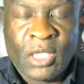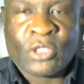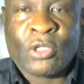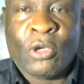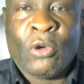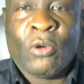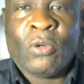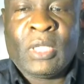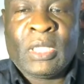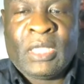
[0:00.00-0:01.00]

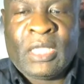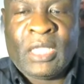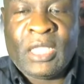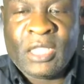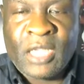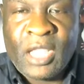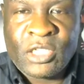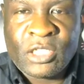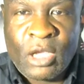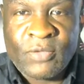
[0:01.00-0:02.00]
So, in the
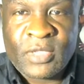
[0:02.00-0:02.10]
nation of